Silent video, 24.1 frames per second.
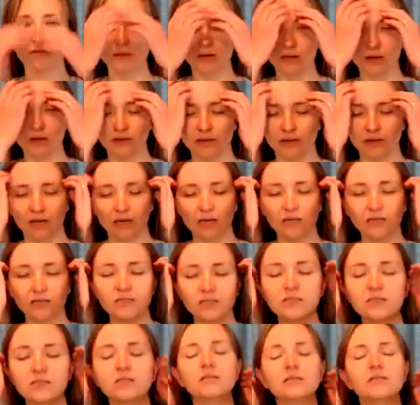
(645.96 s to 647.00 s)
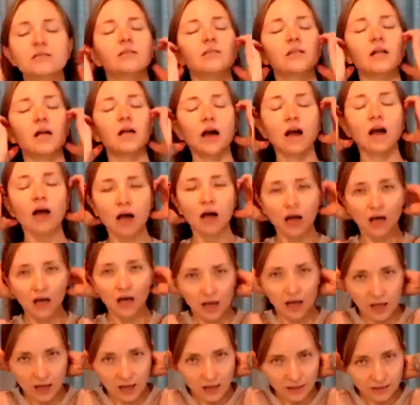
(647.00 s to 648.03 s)
Very nice.
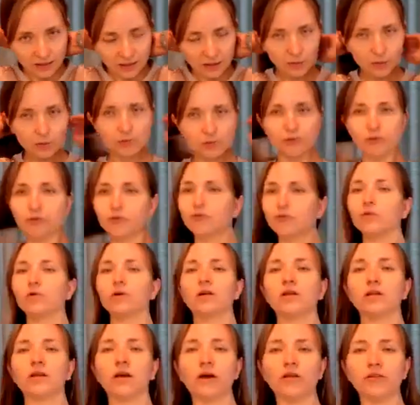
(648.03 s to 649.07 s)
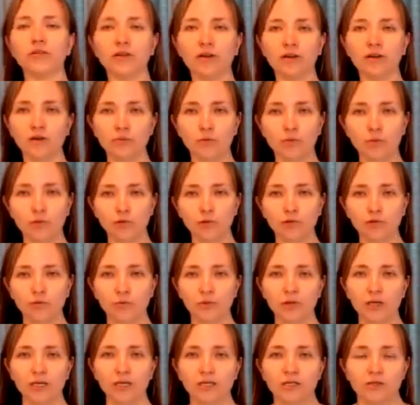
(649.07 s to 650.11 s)
And then we'll do another
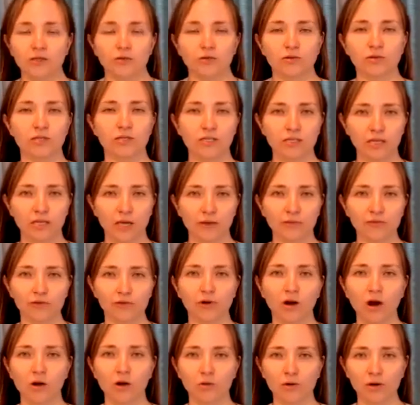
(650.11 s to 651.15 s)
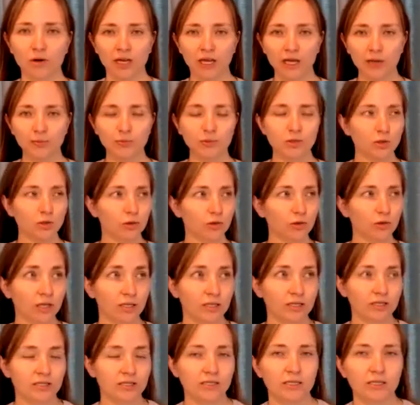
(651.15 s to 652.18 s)
movement. So this time for our hips. So you
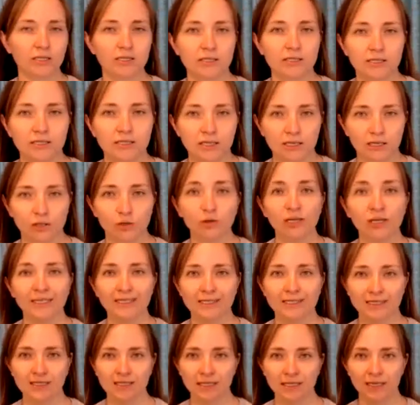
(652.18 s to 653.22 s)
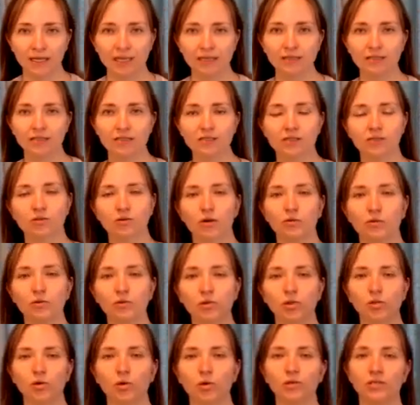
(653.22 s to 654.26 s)
can sit. So I will
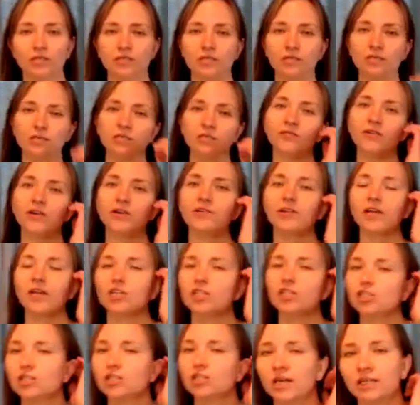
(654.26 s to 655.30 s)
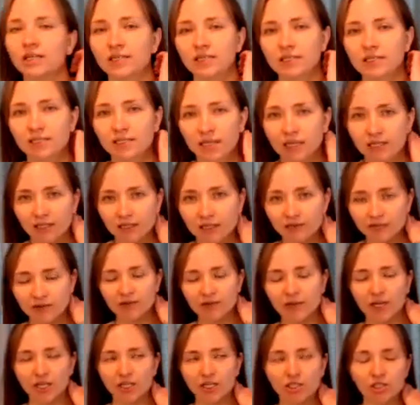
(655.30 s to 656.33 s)
show a seated variation and a standing
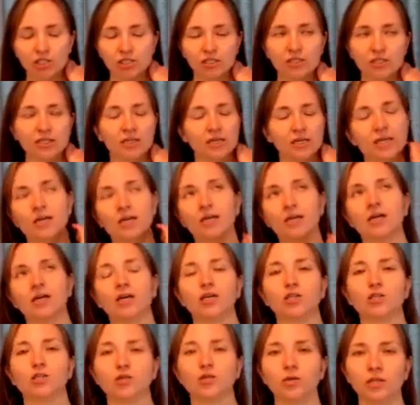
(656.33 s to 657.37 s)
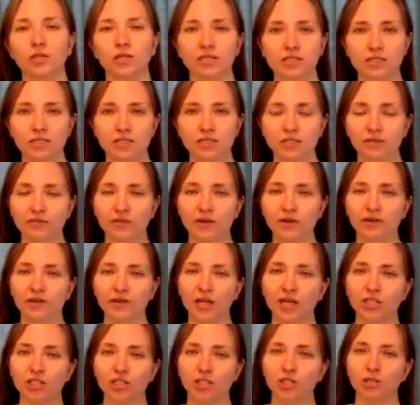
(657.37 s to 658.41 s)
variation. So in a seated
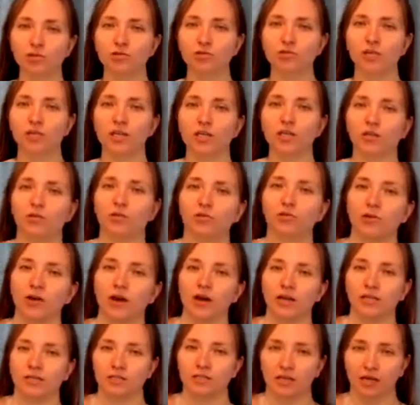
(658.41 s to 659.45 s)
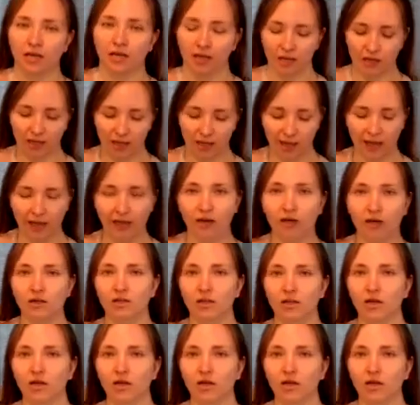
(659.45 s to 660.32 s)
variation, you take your right ankle